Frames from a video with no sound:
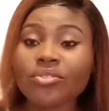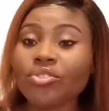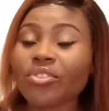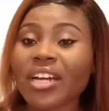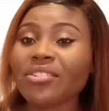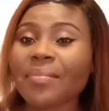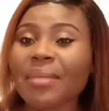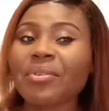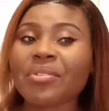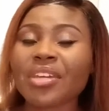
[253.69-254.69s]
you cannot buy
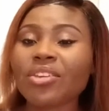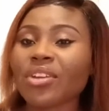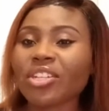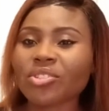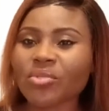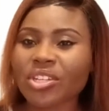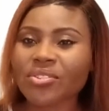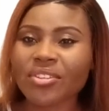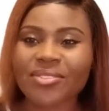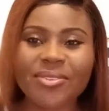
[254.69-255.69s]
Marykay. You can't just walk
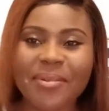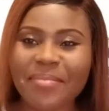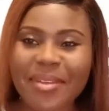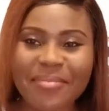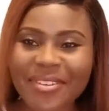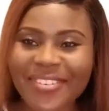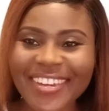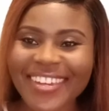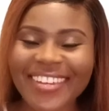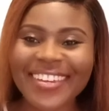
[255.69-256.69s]
into a store and buy
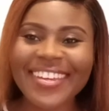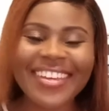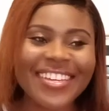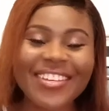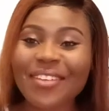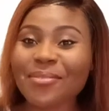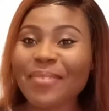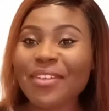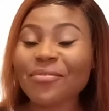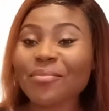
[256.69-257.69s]
Marykay. You have to
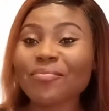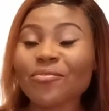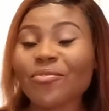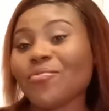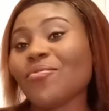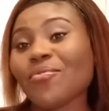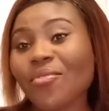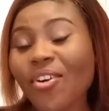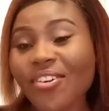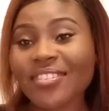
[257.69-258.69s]
buy from
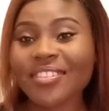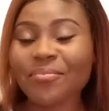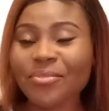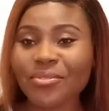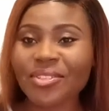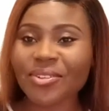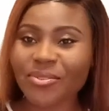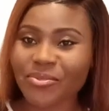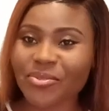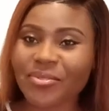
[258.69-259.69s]
us, the beauty
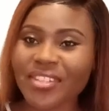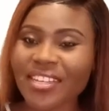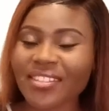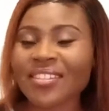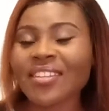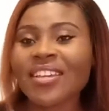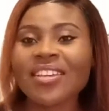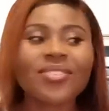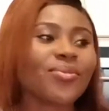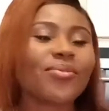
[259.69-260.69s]
consultants.
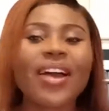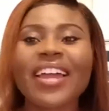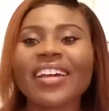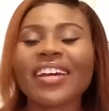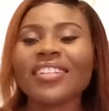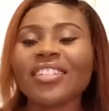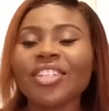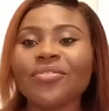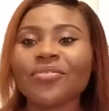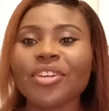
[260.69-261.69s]
So I can,
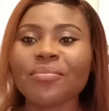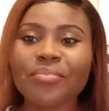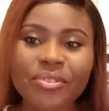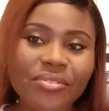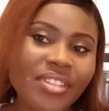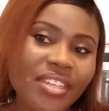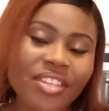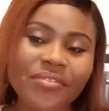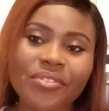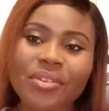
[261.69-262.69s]
if you're
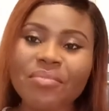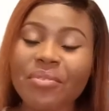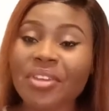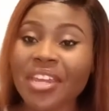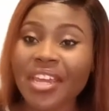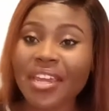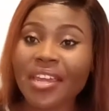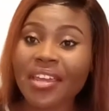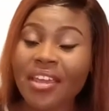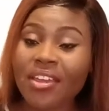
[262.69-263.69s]
a
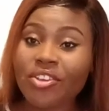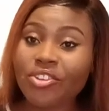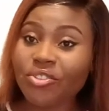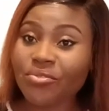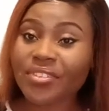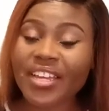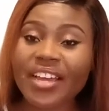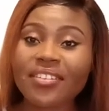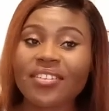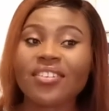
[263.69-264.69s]
Marykay user